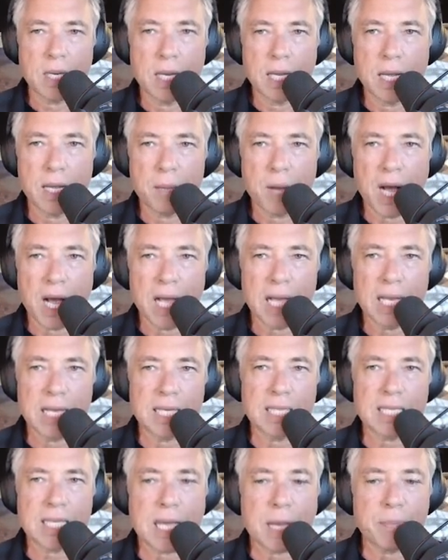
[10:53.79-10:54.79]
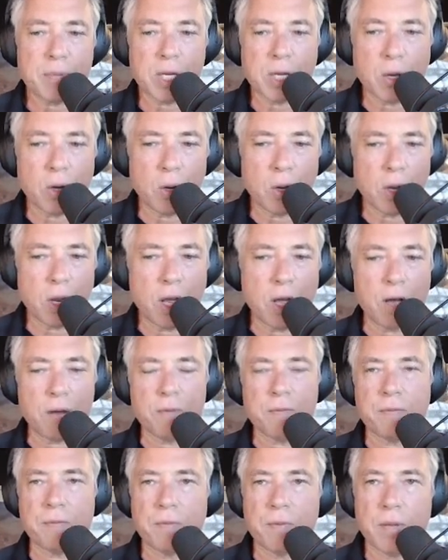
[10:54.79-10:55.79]
am highly skeptical
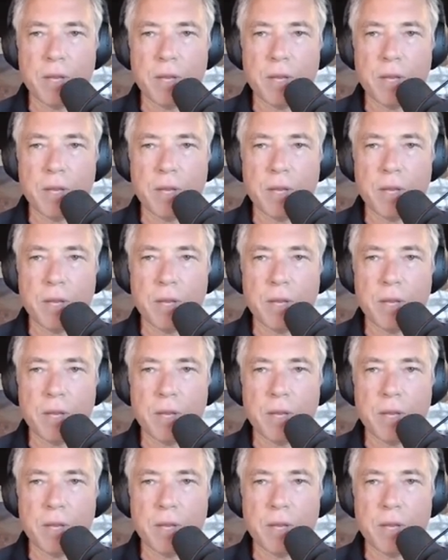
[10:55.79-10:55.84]
of,